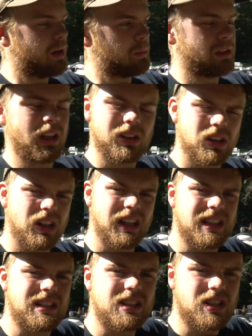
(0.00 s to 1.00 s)
But the other
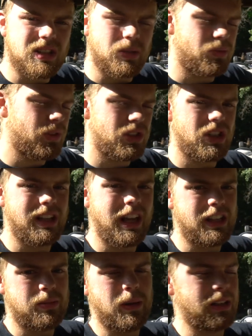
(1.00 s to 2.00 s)
thing is just the fishing
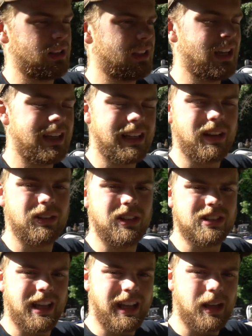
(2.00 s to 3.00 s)
aspect, the getting out
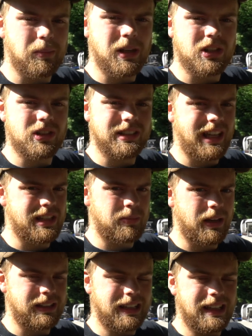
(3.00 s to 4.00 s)
there, taking pictures
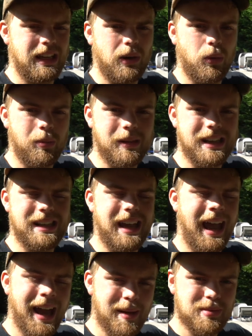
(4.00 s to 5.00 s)
aspect will be
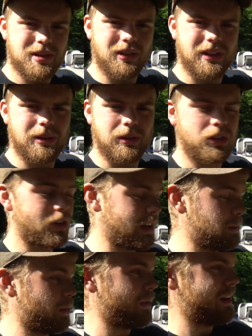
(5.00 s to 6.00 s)
absolutely
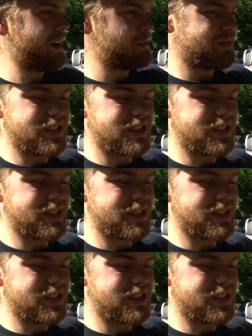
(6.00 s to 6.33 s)
incredible, and I'm